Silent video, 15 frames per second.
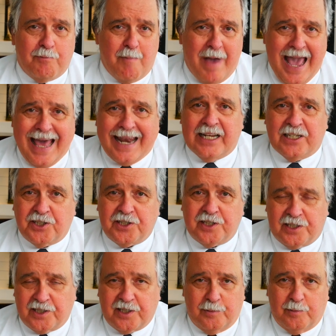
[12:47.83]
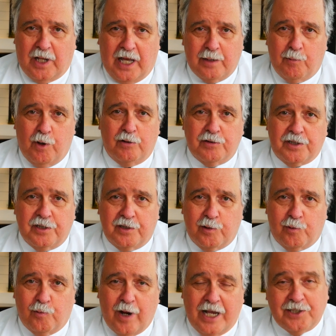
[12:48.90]
managed system, like most of
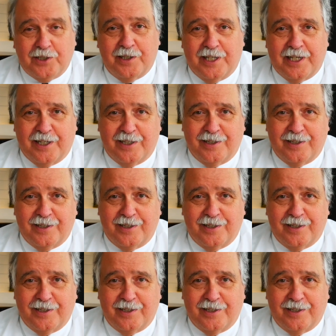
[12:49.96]
the rest of the